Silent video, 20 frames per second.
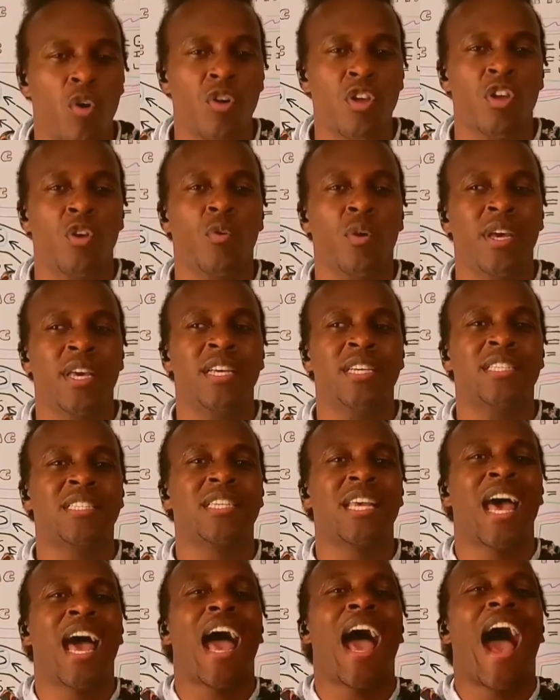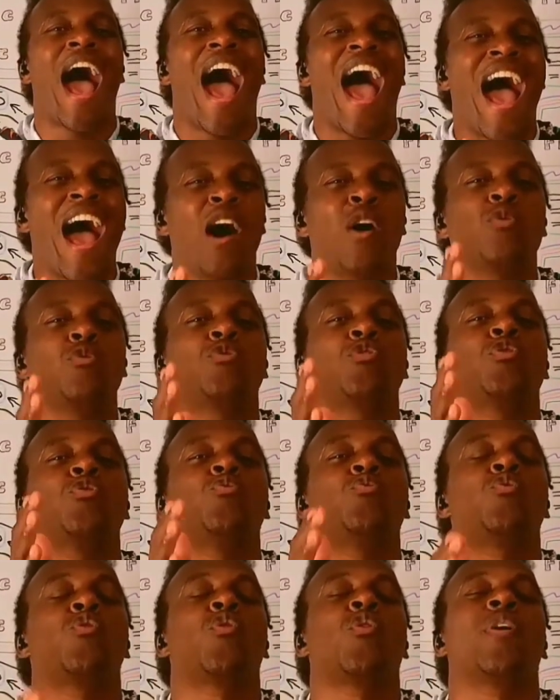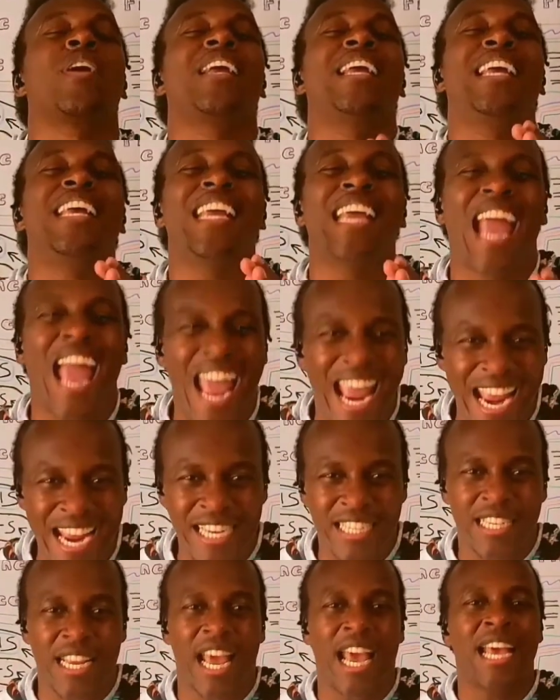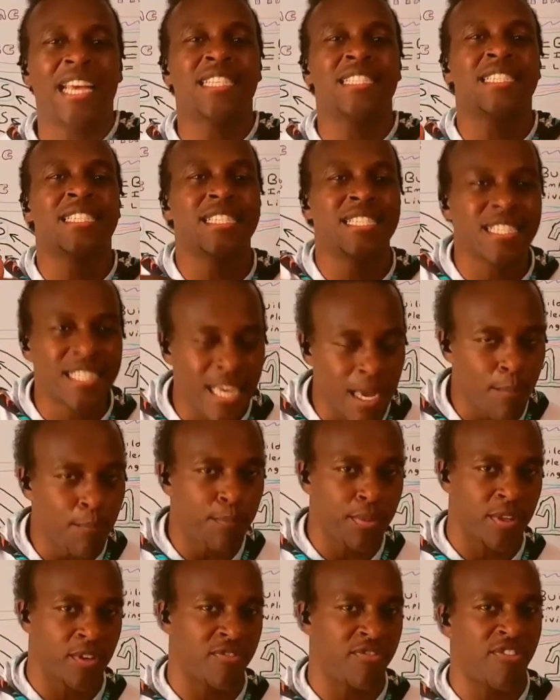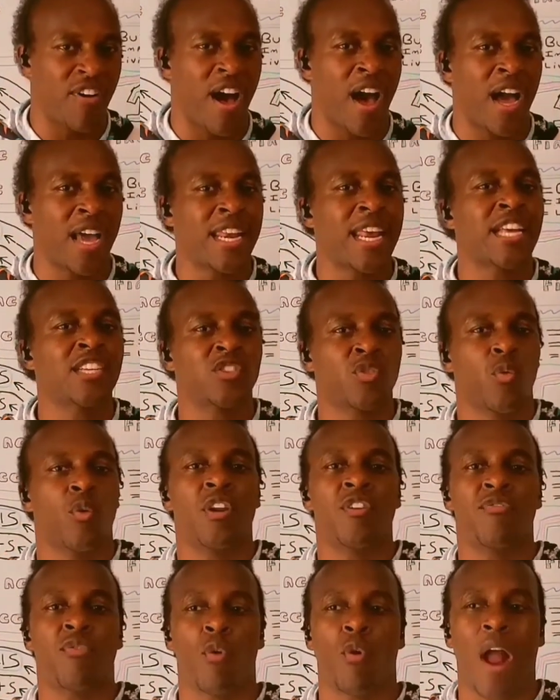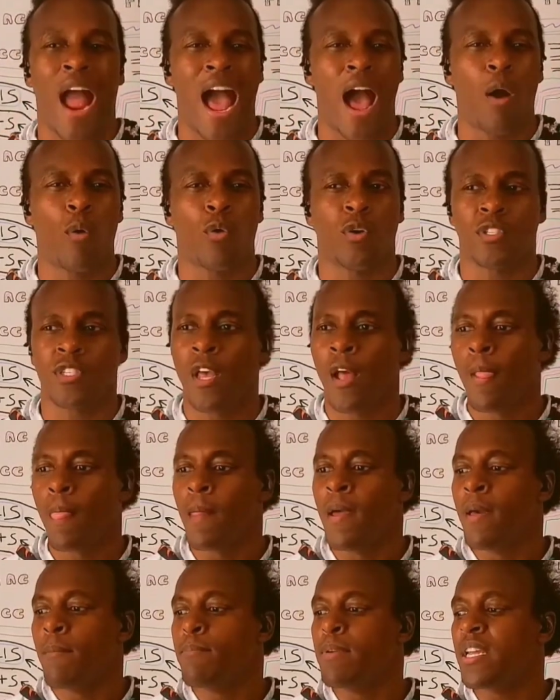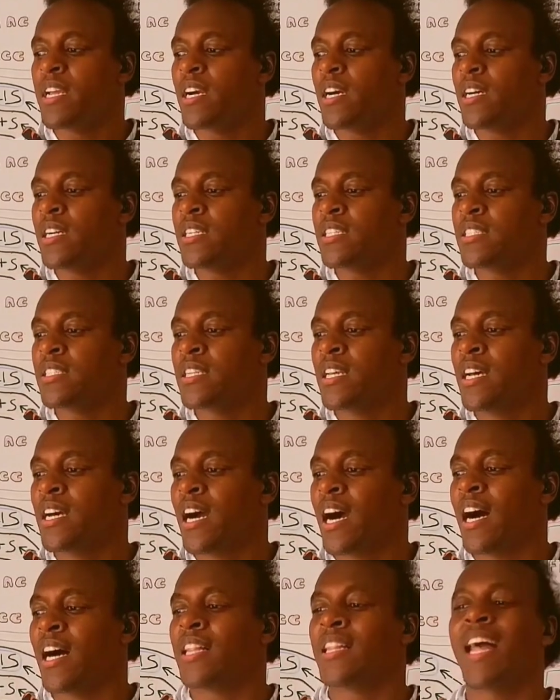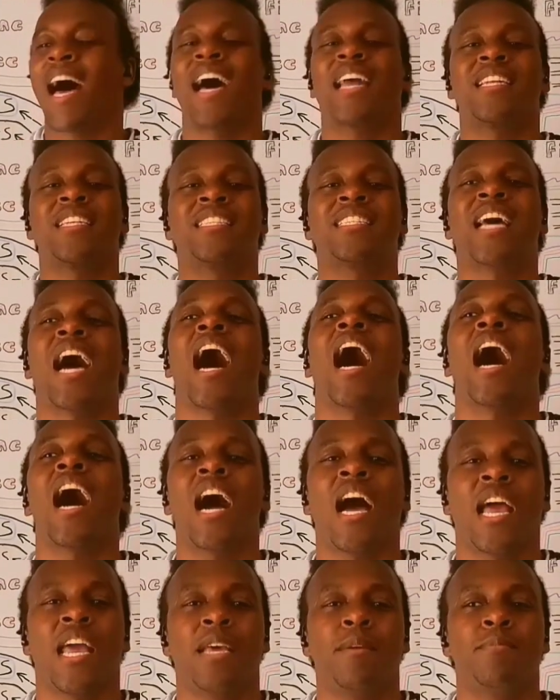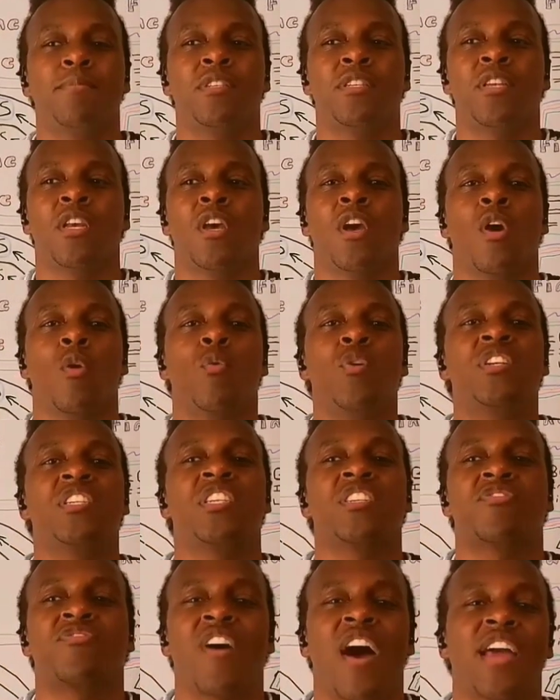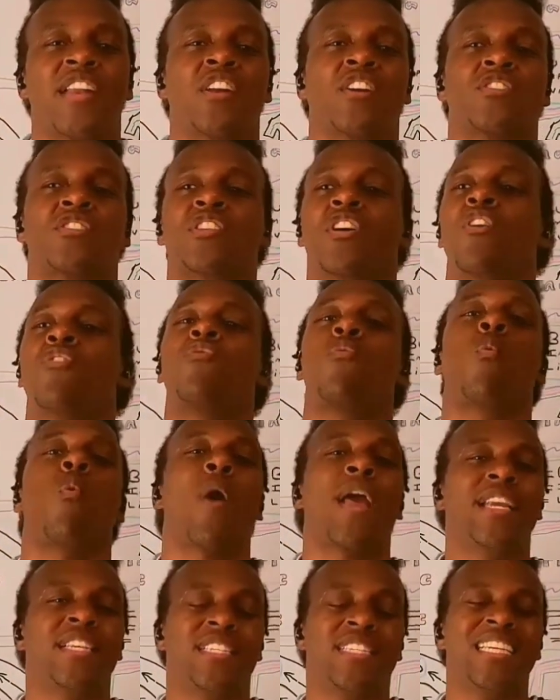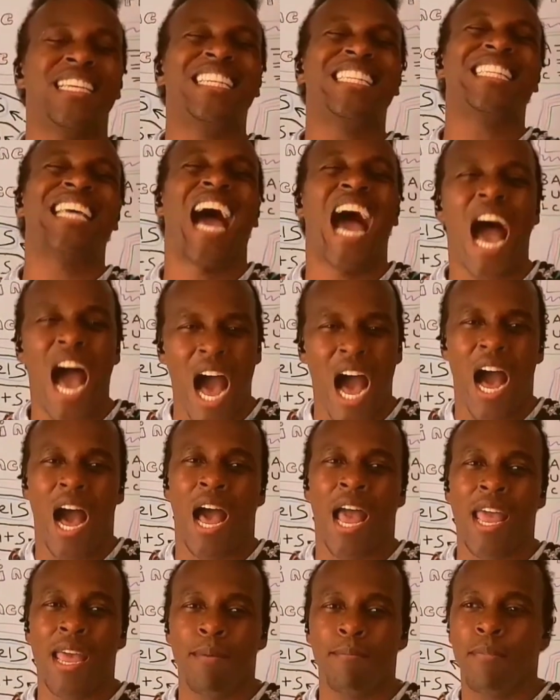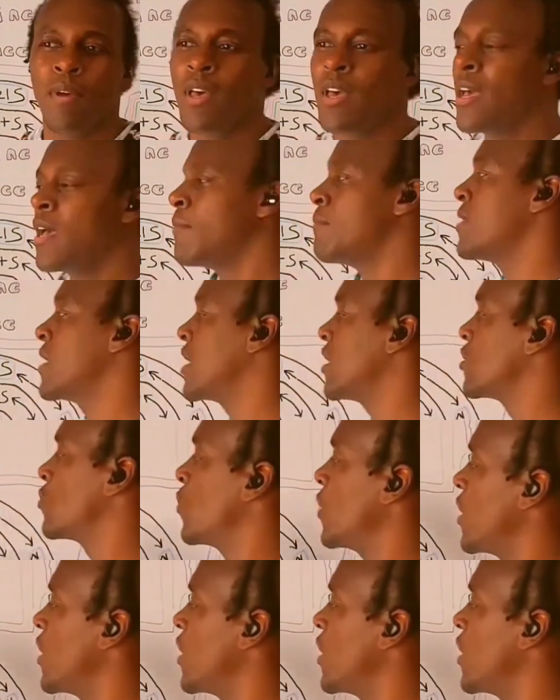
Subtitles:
you is how to create and simplify that 24 hours. Because a lot of times we just find ourselves wasting time because we